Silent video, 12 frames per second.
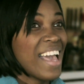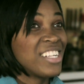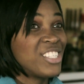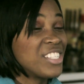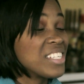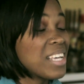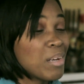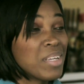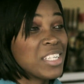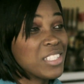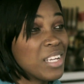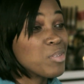And she just kept
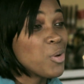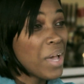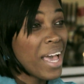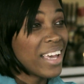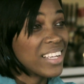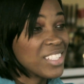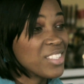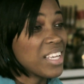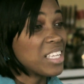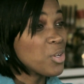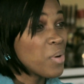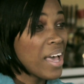saying it was okay. She's
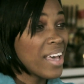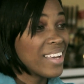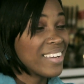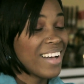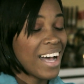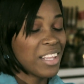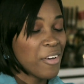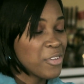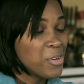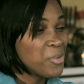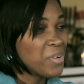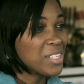like, it's okay. I
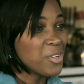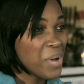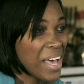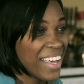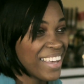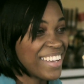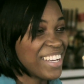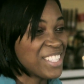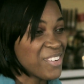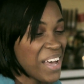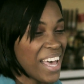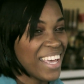love you. It's okay.
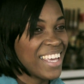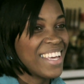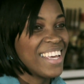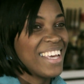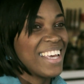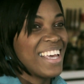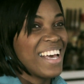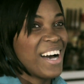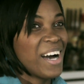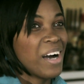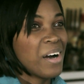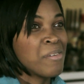It's okay.
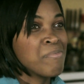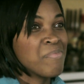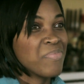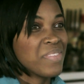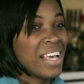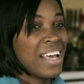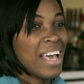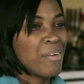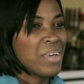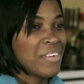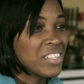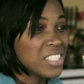And
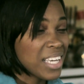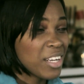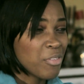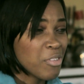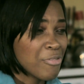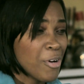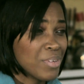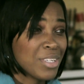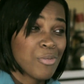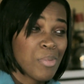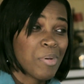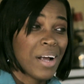we eventually got off the phone. I
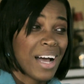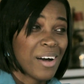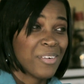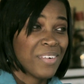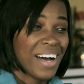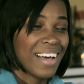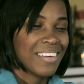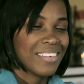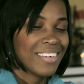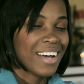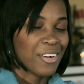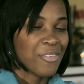don't remember how I
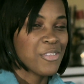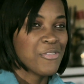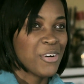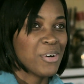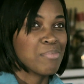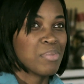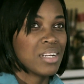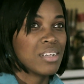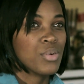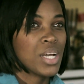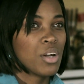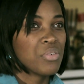got off the phone, but
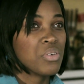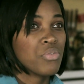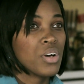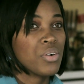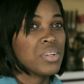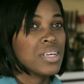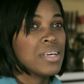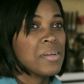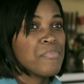we got off the phone.